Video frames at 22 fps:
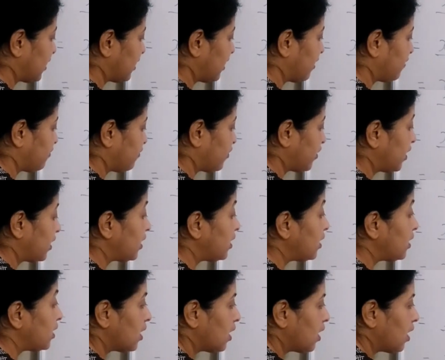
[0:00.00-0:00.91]

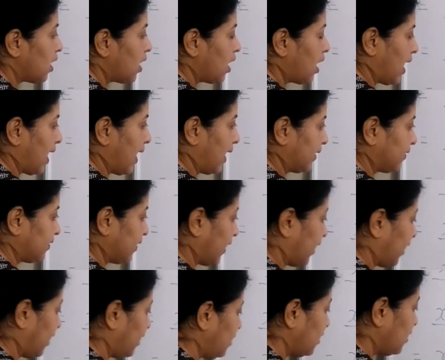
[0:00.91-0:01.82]
11, and
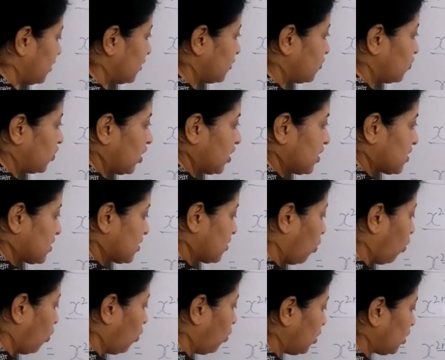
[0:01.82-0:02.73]
then this
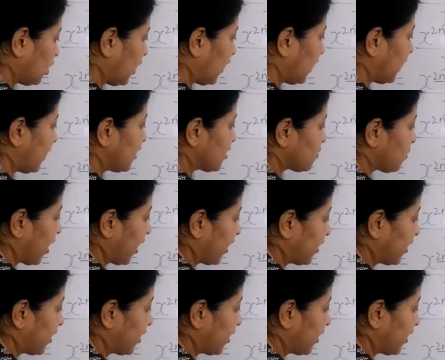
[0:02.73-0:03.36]
whole thing is